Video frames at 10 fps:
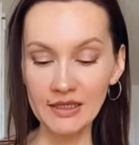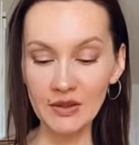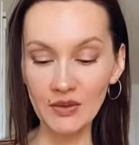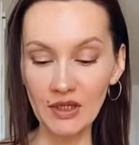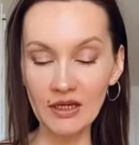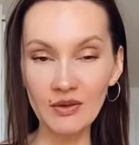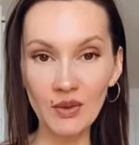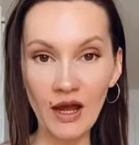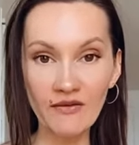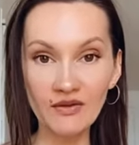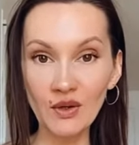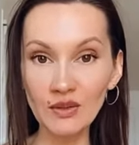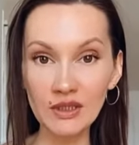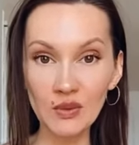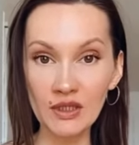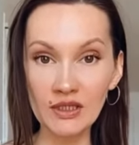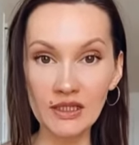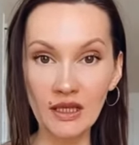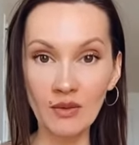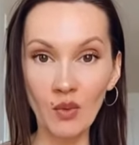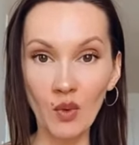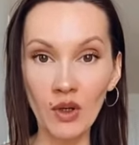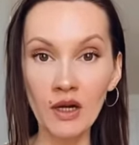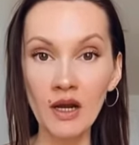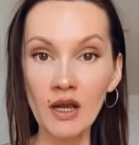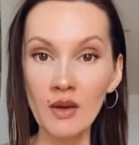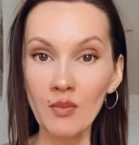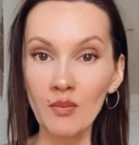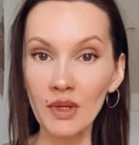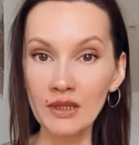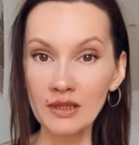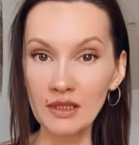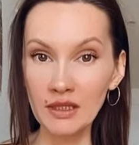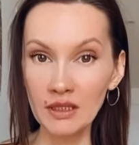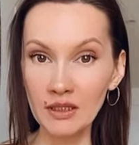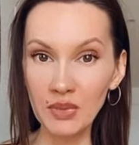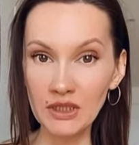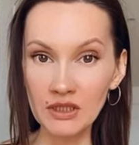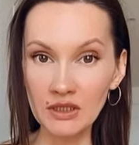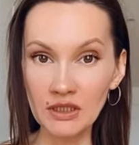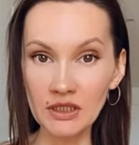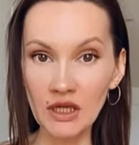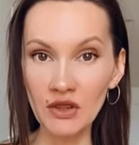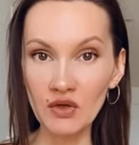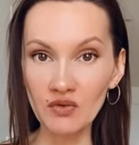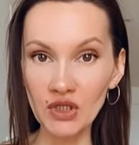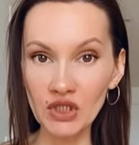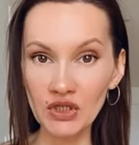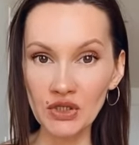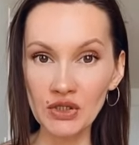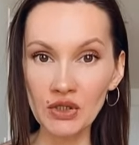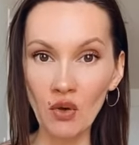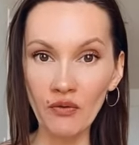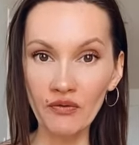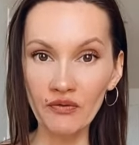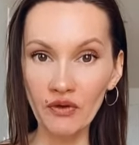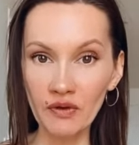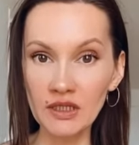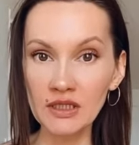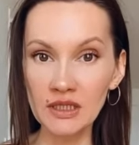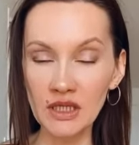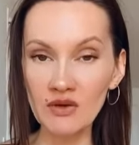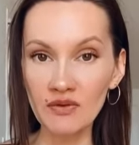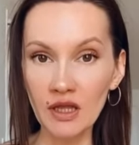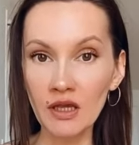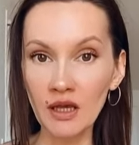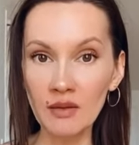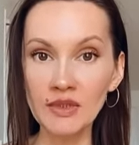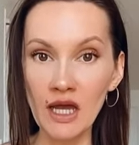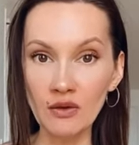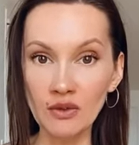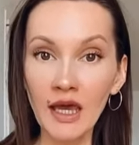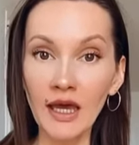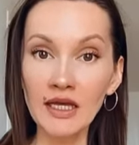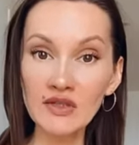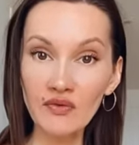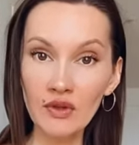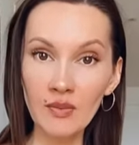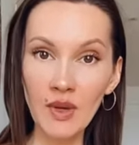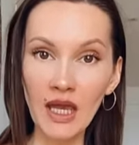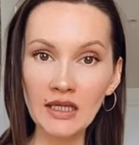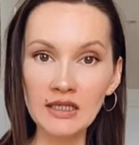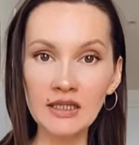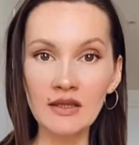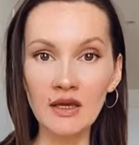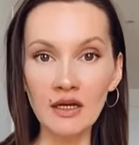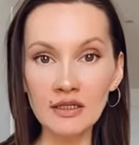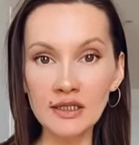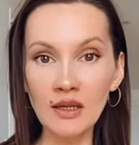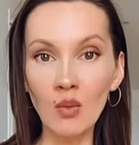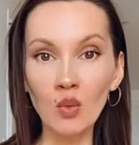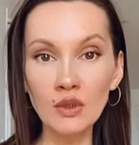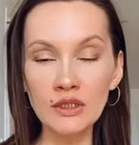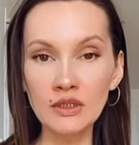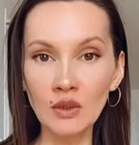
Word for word: So here we have no sweetness anymore, but the bitterness and the richness of green tea really comes out. As for the base, there are some woody